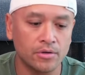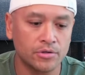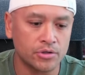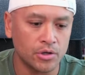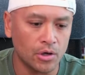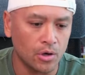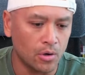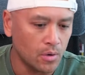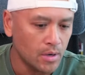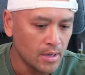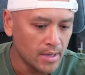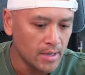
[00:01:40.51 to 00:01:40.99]

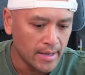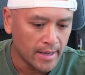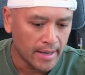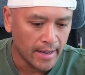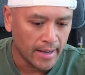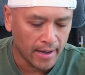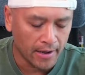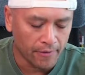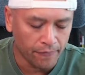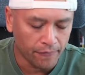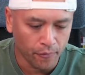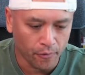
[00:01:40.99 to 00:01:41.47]
So
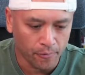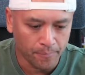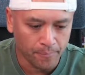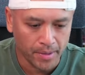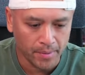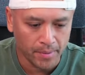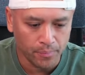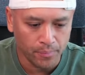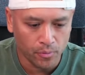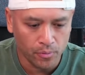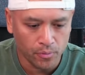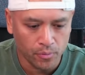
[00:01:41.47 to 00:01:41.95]
for
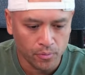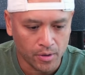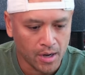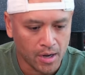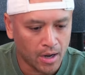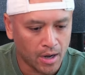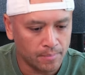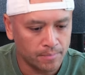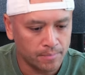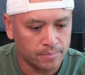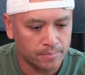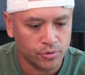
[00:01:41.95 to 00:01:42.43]
people who
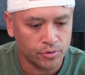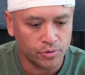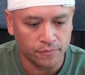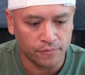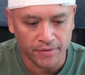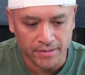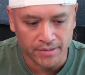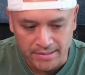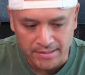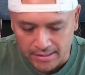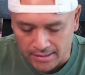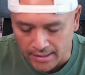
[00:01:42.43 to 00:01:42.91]
come to
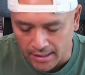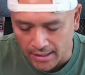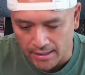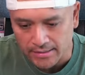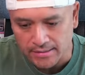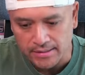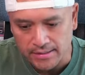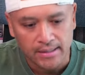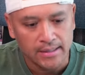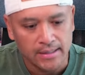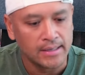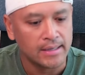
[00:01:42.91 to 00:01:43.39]
visit
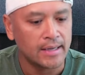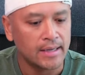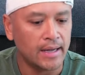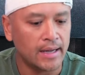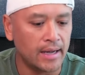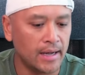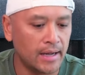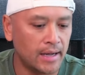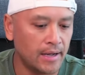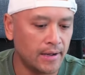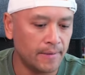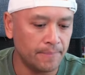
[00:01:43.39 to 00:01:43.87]
us,
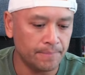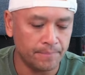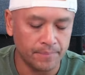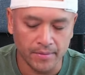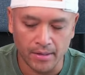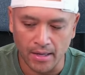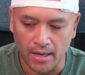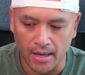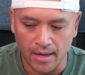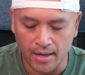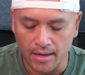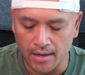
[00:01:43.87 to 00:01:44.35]

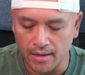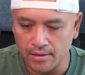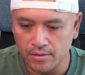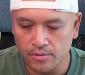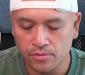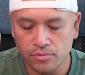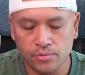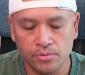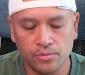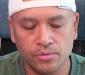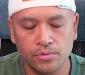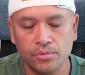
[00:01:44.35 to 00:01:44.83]

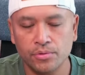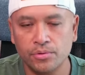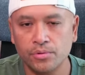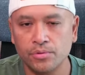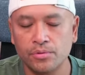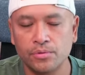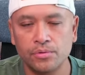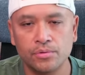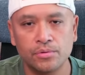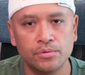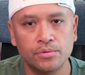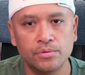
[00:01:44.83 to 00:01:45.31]

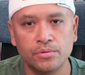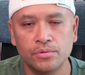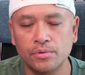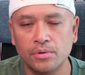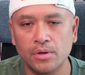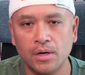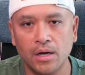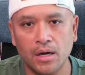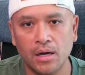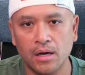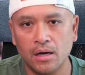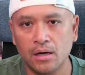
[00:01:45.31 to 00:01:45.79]
who
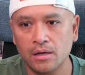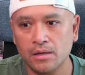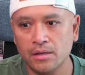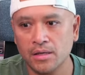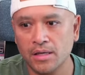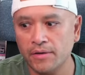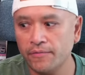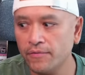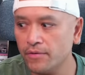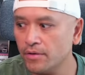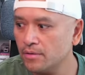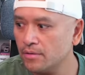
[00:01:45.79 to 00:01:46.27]

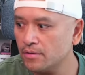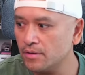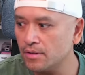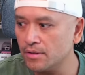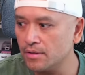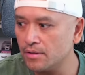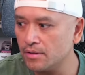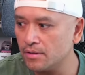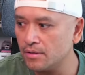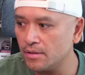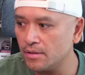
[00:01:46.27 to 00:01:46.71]
even the